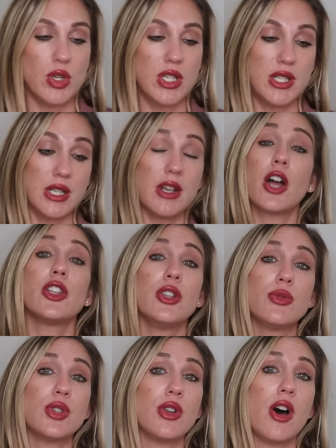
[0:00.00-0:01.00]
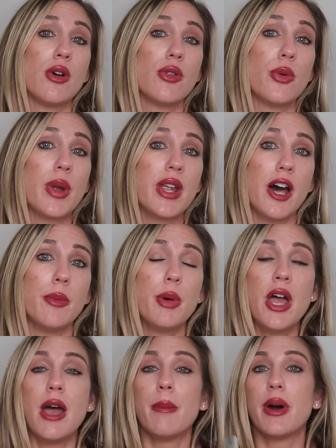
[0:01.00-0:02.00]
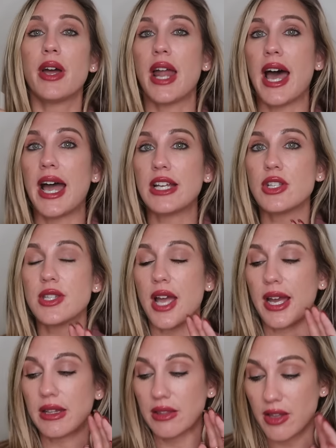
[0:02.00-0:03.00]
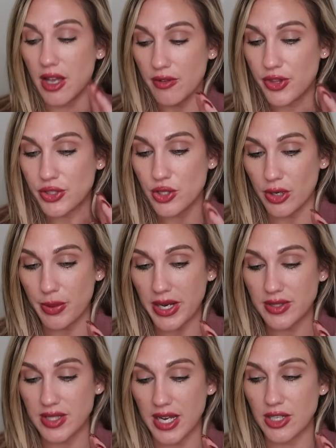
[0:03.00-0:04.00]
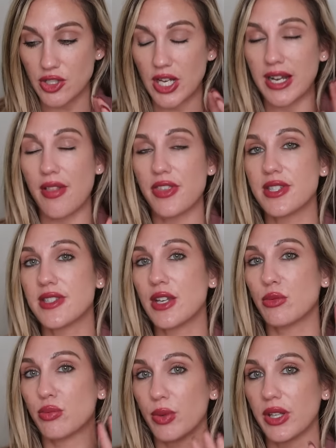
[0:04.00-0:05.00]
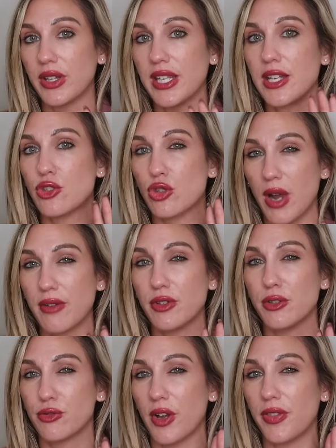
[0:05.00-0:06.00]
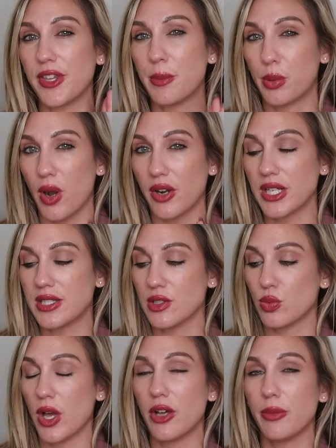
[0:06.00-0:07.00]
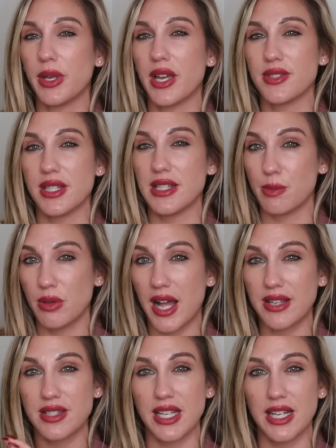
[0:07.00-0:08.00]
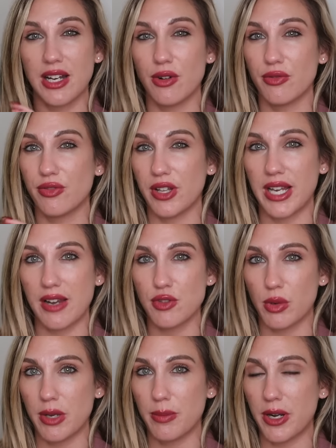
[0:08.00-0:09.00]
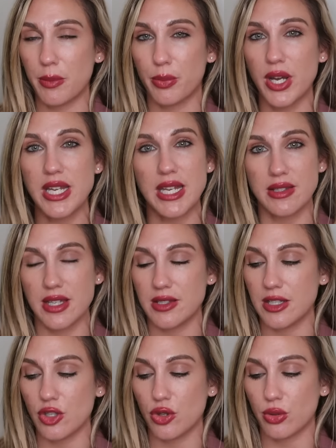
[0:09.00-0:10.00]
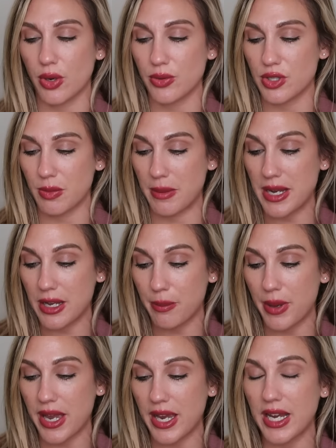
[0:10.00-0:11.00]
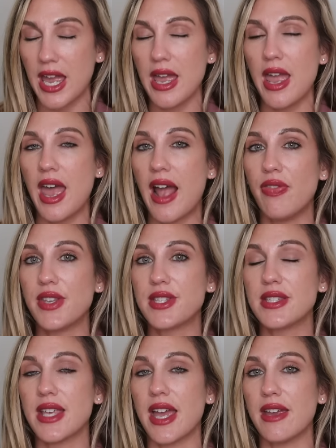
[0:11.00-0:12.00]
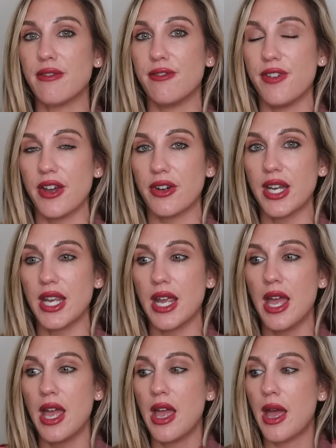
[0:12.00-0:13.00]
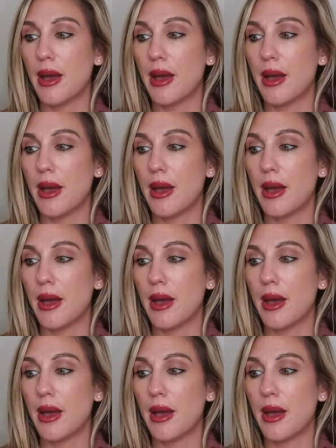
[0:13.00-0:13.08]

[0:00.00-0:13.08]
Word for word: we did not use it all the way up, but I love the Dior Backstage. Again, this is a really travel friendly product as well because it is plastic. I don't feel like I have to worry about it breaking. It's easy to throw into my makeup bag, and this is a very